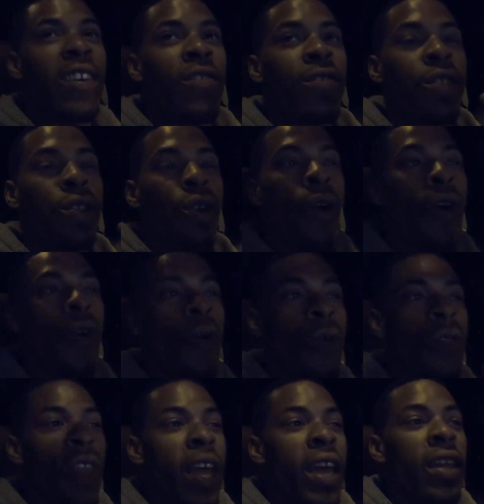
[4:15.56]
to have sold
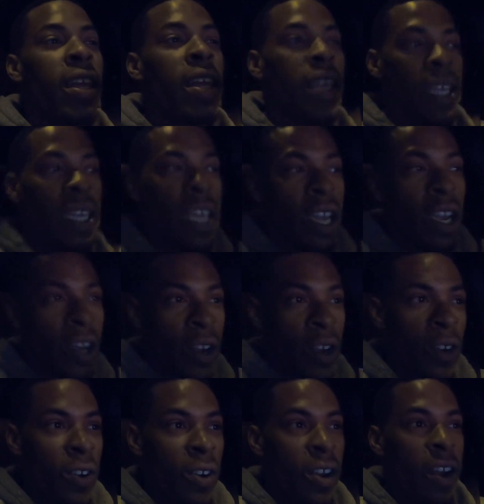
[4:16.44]
within a
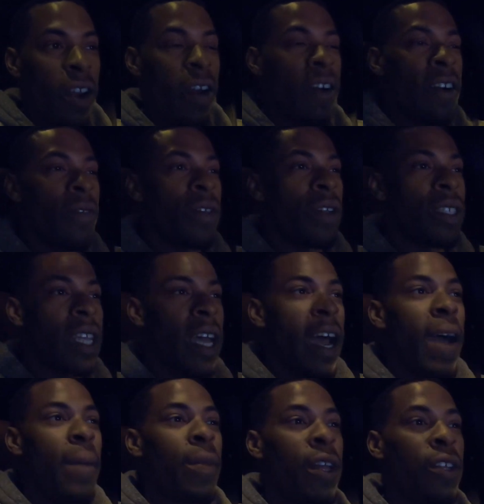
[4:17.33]
year of the
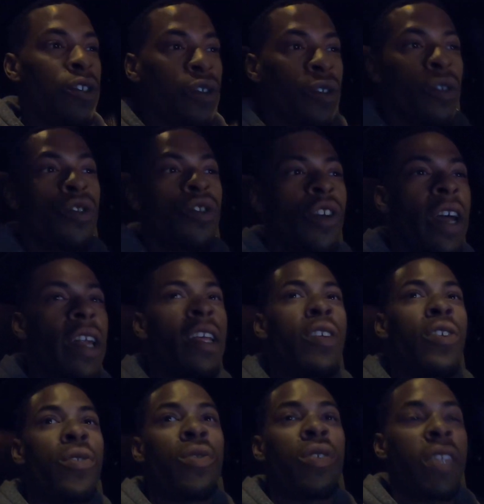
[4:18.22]
time that you're trying
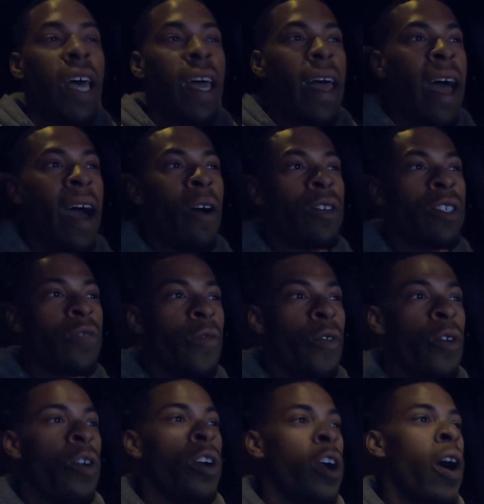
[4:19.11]
to use that house
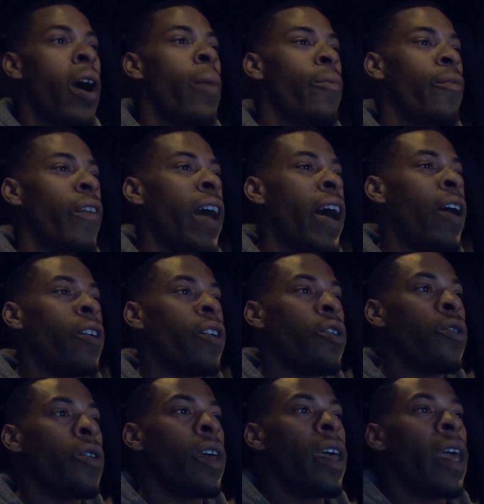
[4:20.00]
for a comp
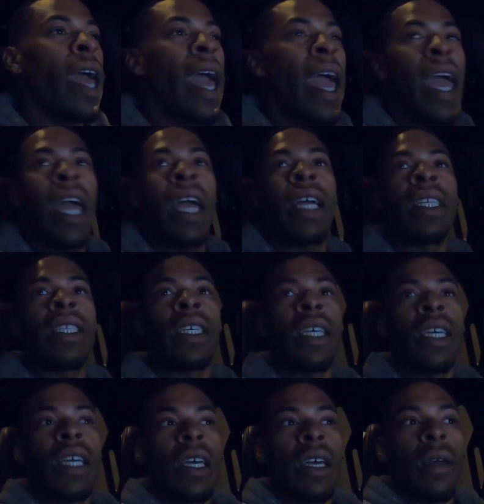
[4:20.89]
value. And
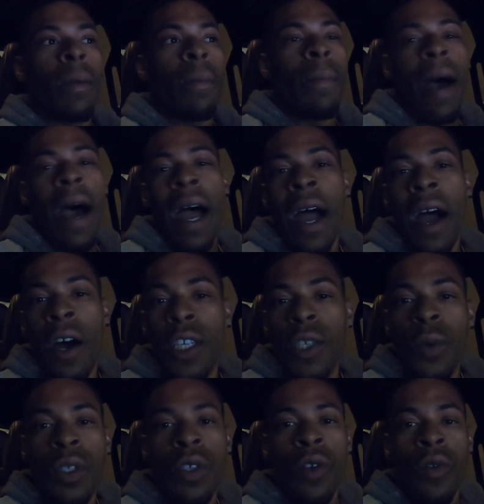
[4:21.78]
my
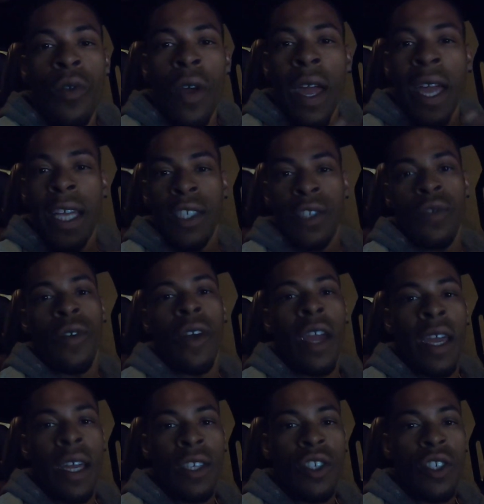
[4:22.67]
house was a raised
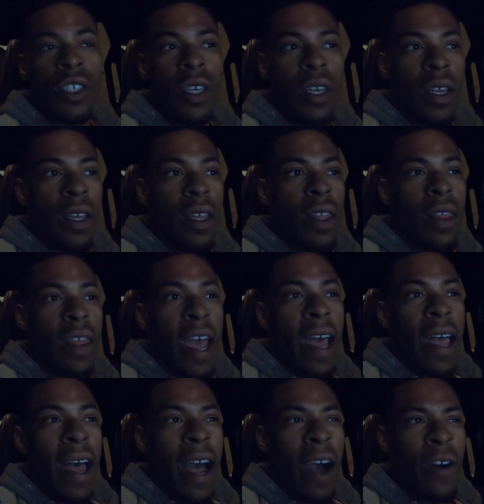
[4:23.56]
ranch.
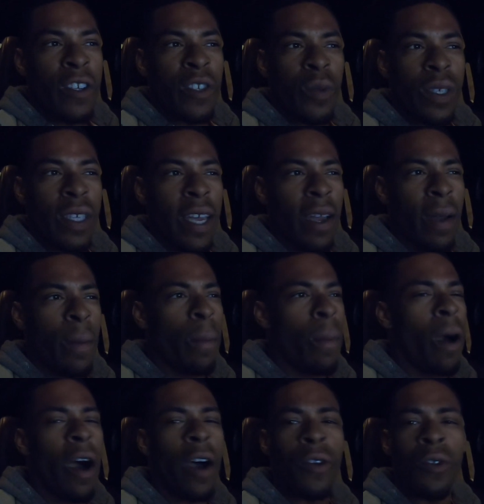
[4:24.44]
That house was like a
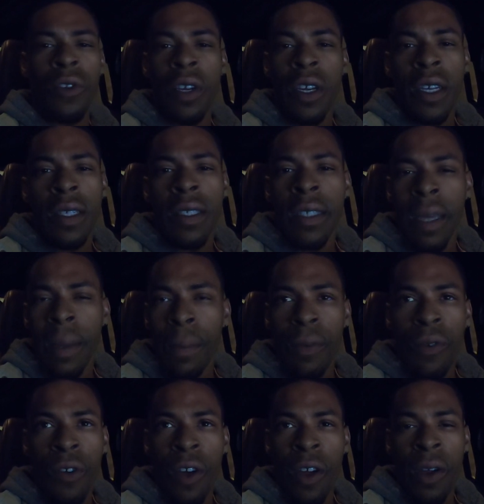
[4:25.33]
modern
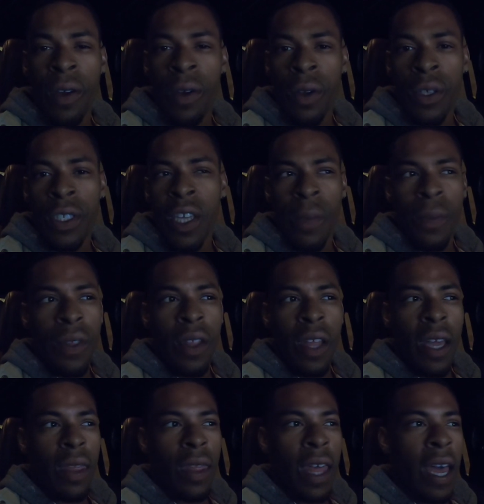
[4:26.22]
contemporary or something
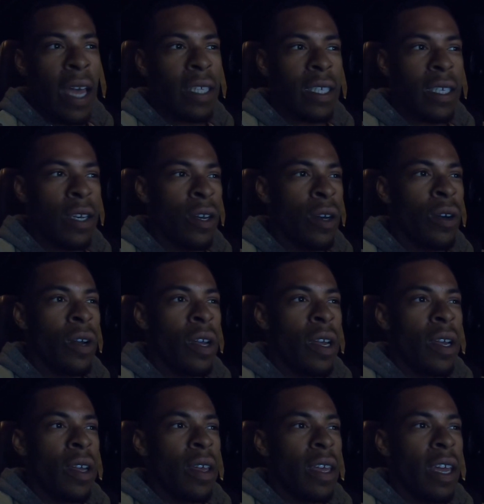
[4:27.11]
like that. So
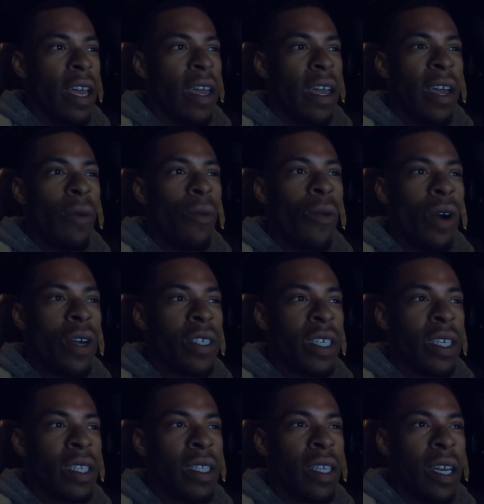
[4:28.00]
it
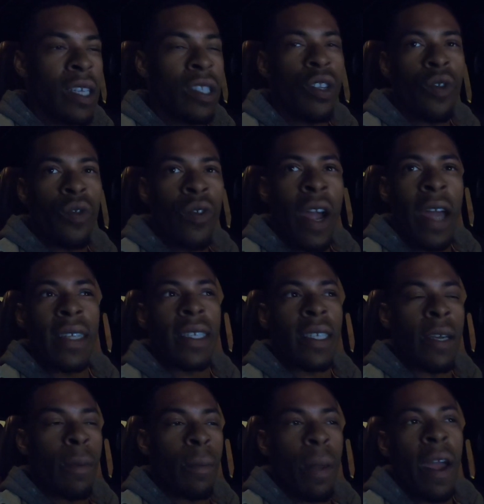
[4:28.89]
wasn't a
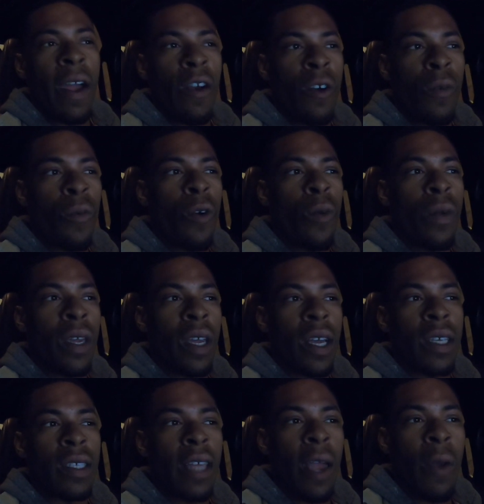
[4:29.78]
direct comparable
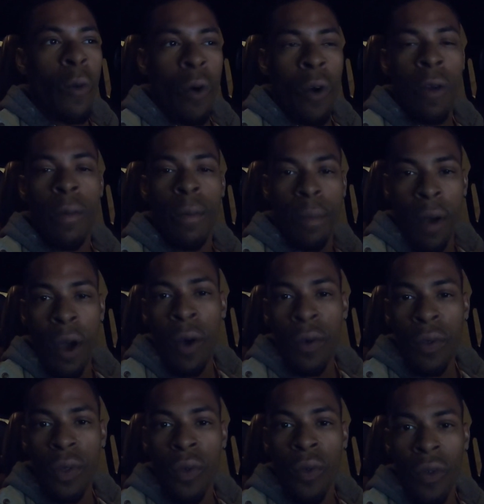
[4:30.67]
because they weren't
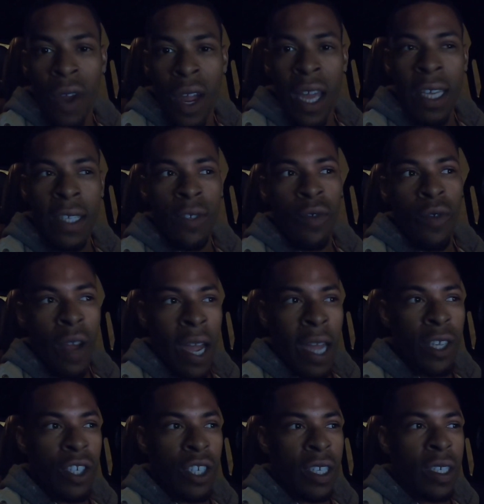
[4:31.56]
both raised
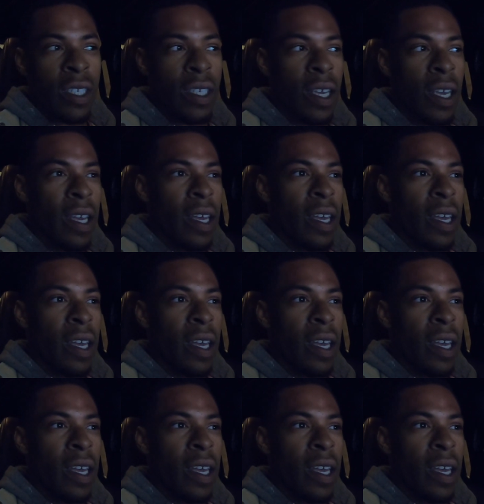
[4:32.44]
ranches.